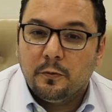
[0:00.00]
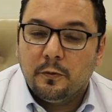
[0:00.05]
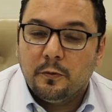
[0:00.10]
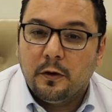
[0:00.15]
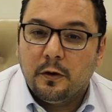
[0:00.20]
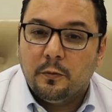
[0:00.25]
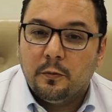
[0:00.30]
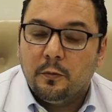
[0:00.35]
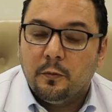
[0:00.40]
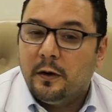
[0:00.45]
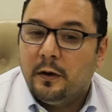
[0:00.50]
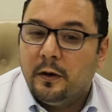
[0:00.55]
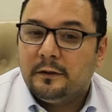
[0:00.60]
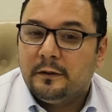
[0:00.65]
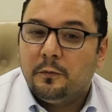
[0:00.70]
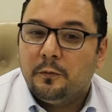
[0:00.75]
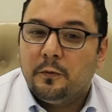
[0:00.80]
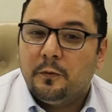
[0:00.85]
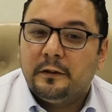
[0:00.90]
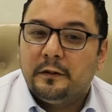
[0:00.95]

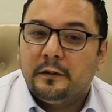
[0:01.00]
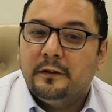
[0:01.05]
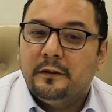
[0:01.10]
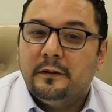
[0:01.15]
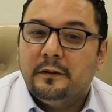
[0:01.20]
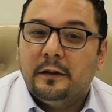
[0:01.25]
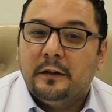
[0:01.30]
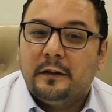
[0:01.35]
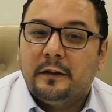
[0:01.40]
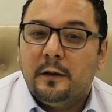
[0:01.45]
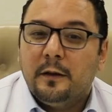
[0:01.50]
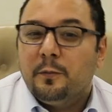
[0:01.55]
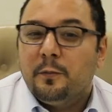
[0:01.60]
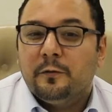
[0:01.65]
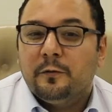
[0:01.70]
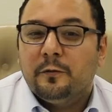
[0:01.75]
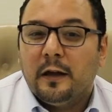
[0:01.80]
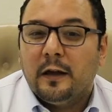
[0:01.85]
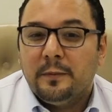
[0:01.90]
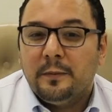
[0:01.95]
what type
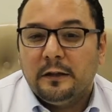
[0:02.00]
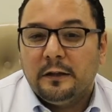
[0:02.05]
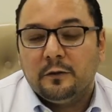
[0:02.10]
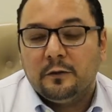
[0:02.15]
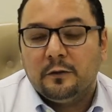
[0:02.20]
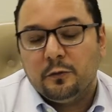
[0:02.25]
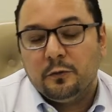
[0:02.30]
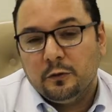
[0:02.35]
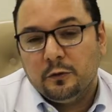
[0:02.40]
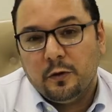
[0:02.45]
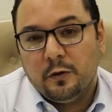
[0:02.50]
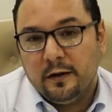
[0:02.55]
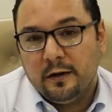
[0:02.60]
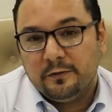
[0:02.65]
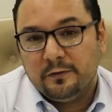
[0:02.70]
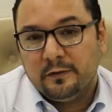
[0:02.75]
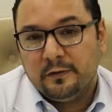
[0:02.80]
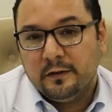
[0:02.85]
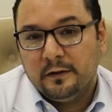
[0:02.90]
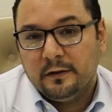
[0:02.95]
of diabetes we do
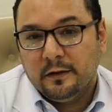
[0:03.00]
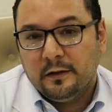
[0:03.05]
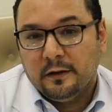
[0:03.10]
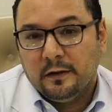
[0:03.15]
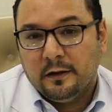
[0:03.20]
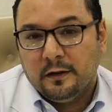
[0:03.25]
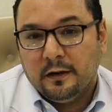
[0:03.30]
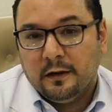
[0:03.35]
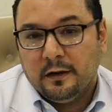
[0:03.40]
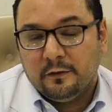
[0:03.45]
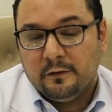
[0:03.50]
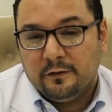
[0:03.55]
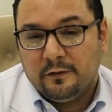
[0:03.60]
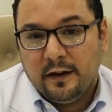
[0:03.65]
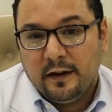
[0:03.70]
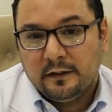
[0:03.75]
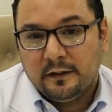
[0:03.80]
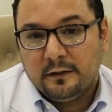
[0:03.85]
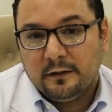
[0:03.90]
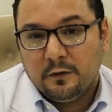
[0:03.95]
have. In
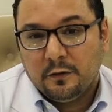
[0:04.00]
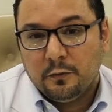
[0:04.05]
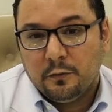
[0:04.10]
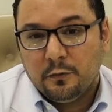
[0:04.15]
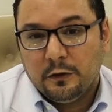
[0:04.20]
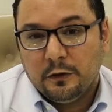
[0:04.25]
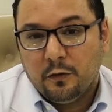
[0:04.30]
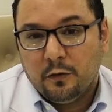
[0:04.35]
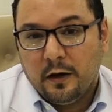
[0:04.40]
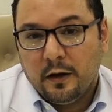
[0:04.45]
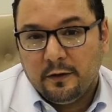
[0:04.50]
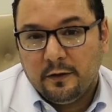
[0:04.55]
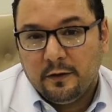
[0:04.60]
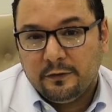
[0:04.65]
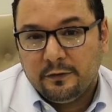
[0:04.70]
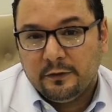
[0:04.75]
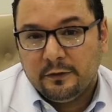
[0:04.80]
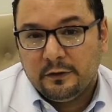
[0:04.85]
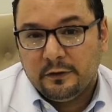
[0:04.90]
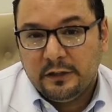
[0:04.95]
fact, we do have
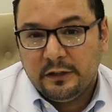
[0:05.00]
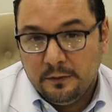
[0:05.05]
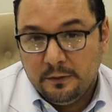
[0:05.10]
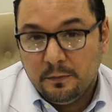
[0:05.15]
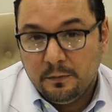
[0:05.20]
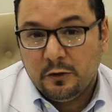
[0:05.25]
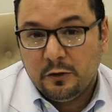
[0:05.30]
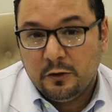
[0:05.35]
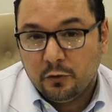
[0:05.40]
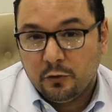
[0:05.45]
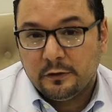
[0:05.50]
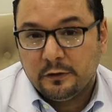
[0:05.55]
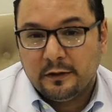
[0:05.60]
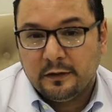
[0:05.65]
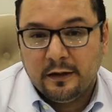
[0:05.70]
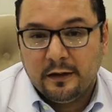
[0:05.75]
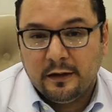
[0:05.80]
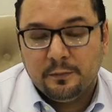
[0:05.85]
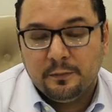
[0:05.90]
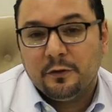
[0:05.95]
three major
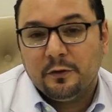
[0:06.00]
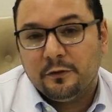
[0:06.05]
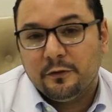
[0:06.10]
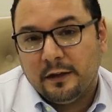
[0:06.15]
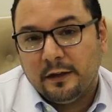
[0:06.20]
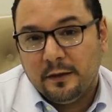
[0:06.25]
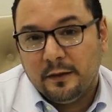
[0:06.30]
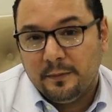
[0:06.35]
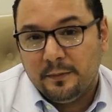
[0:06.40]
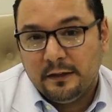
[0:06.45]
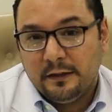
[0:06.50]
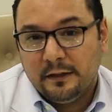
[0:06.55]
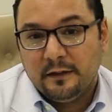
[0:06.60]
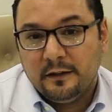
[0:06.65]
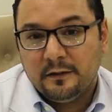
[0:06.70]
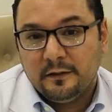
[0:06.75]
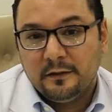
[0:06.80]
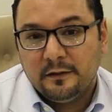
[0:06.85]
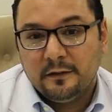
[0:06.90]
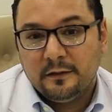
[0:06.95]
types of
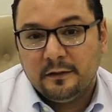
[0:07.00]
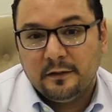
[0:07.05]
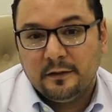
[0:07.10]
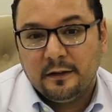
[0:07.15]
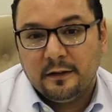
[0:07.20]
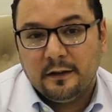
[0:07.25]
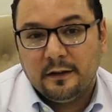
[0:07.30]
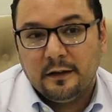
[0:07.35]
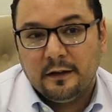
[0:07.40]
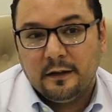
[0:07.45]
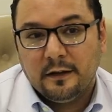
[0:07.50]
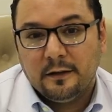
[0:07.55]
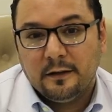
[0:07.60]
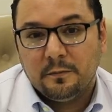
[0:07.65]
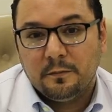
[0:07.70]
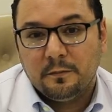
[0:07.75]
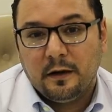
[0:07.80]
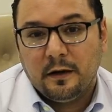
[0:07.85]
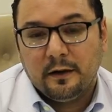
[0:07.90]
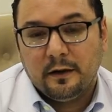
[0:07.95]
diabetes.
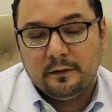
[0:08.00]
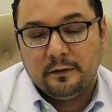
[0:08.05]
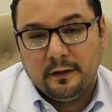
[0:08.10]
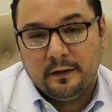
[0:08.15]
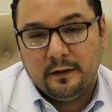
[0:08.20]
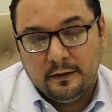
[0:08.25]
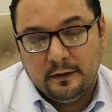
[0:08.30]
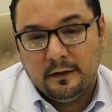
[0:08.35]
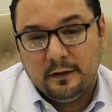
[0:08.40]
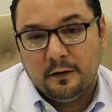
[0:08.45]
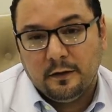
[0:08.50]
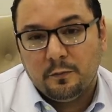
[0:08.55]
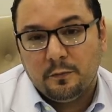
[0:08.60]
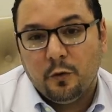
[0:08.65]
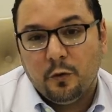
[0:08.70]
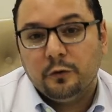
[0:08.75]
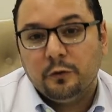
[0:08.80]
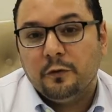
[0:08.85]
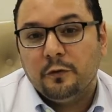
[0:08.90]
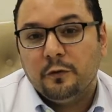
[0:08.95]
I think
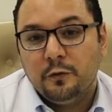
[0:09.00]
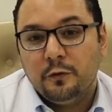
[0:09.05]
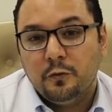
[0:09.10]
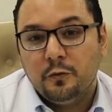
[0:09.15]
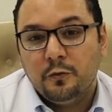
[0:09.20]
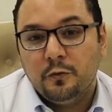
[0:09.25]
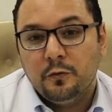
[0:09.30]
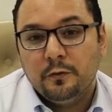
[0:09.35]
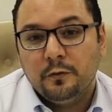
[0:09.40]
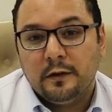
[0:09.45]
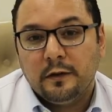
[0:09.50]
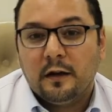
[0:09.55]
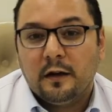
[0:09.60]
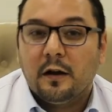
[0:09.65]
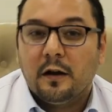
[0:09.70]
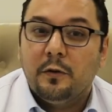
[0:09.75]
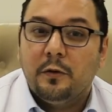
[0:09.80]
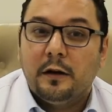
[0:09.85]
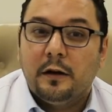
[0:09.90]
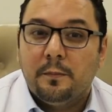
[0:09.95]
most of you, they are
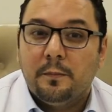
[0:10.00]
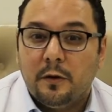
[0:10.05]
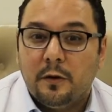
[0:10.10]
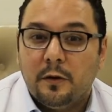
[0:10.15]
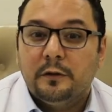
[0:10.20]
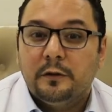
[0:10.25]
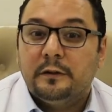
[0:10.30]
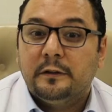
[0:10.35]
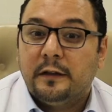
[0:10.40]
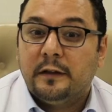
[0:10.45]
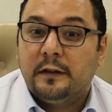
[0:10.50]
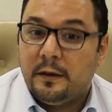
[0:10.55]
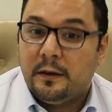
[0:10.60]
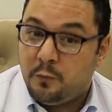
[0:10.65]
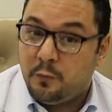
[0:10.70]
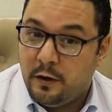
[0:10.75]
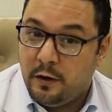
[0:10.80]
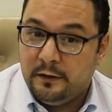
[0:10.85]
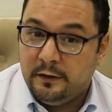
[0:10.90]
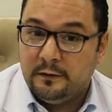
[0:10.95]
aware about type
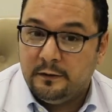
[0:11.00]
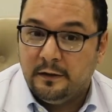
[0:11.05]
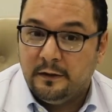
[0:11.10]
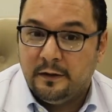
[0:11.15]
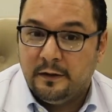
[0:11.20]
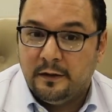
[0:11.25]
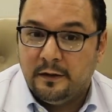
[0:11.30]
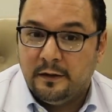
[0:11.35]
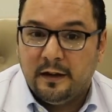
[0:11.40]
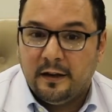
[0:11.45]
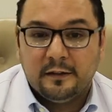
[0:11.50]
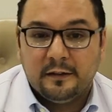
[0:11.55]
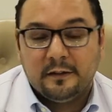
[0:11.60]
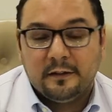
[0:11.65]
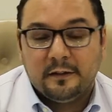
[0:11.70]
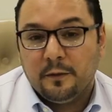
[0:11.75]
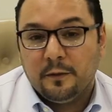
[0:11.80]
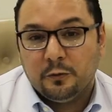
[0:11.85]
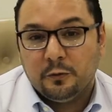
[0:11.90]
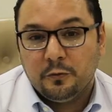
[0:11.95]
1 and
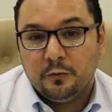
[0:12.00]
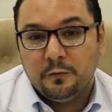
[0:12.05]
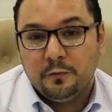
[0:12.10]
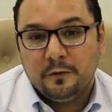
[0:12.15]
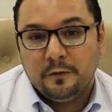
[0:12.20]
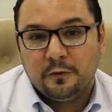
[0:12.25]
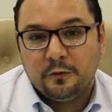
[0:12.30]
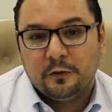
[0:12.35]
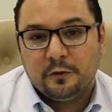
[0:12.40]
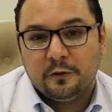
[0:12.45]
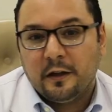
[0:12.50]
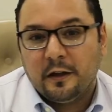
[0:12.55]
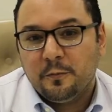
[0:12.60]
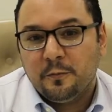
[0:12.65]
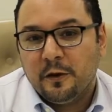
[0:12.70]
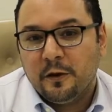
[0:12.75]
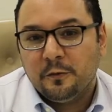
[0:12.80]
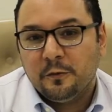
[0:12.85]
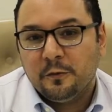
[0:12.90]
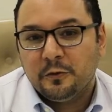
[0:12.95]
type 2. So type
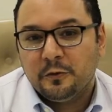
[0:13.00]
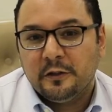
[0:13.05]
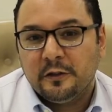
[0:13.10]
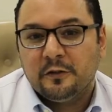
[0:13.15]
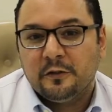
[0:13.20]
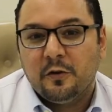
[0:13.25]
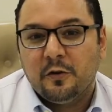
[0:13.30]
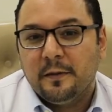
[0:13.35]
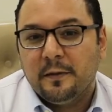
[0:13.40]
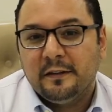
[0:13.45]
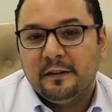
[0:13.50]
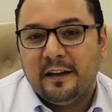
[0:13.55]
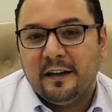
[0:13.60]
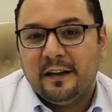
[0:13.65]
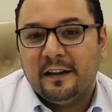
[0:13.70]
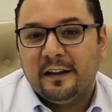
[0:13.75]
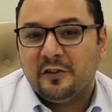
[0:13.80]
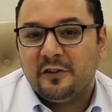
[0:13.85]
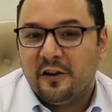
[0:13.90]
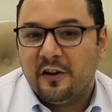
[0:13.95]
1, which is common
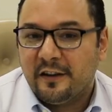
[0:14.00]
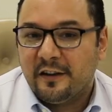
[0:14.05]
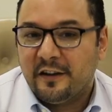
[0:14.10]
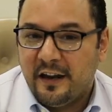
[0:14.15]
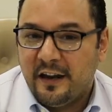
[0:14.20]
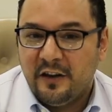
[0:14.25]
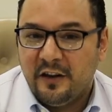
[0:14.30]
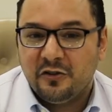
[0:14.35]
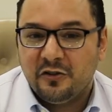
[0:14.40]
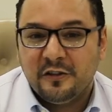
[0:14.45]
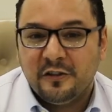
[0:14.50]
at young age